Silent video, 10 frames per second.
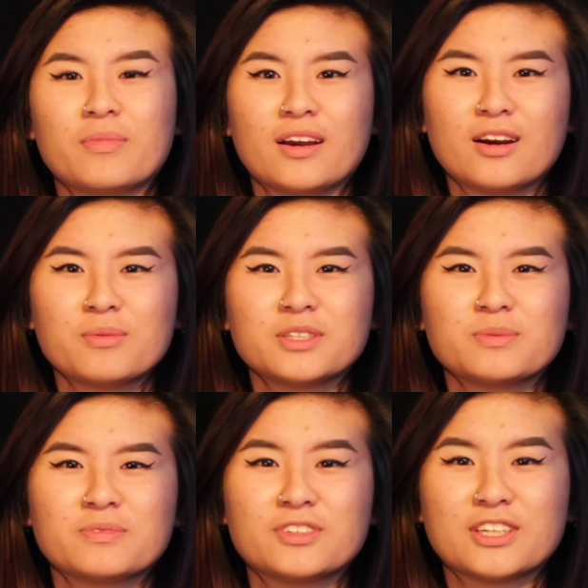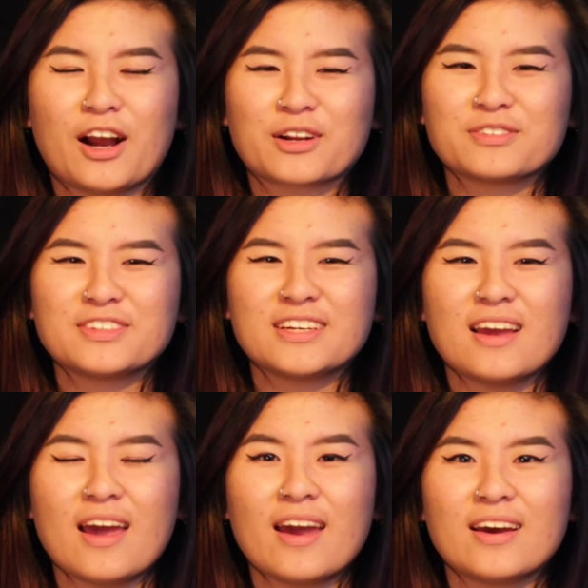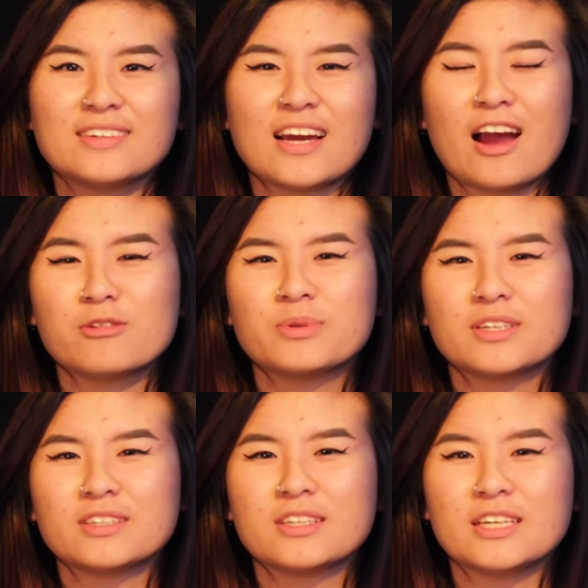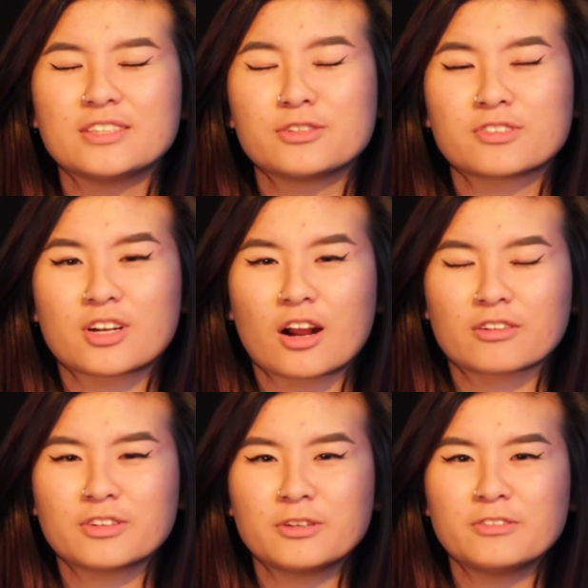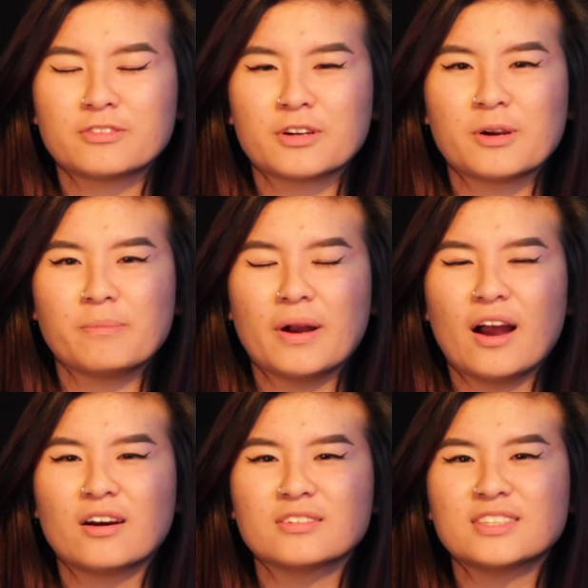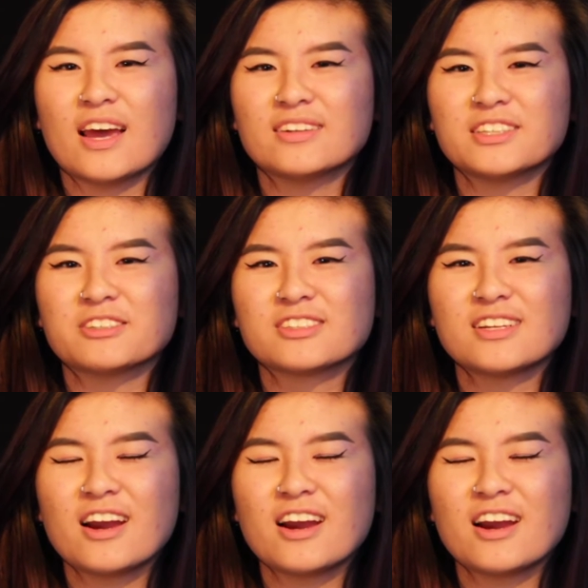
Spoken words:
My hobby is photography, and I've been into photography for about 10 years